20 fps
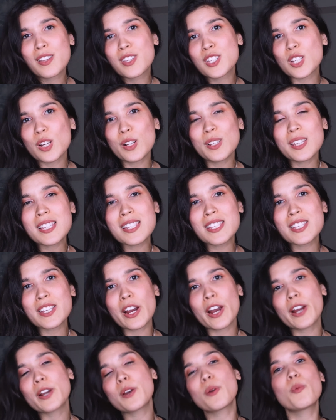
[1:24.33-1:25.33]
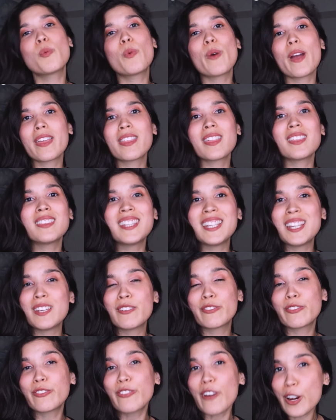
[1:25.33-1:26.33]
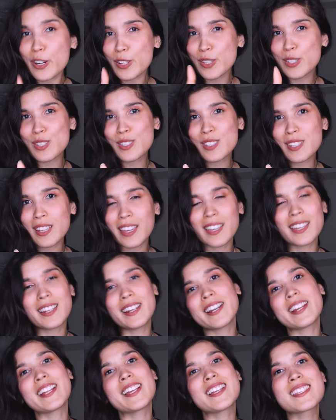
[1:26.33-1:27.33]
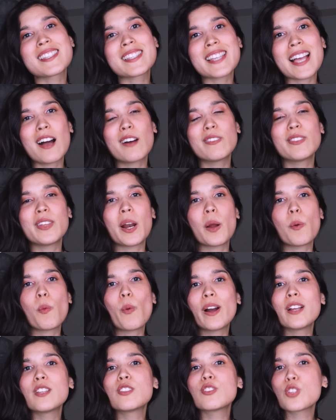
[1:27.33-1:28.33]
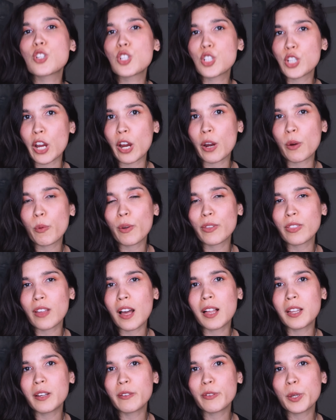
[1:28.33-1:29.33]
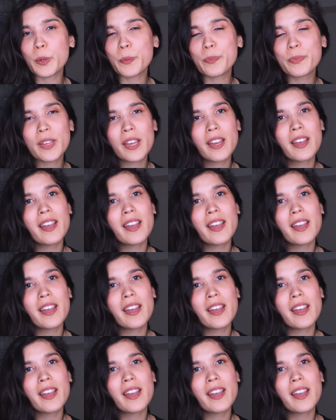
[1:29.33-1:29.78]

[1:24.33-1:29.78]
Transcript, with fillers: So let's start with the first editing style that I want to share with all of you.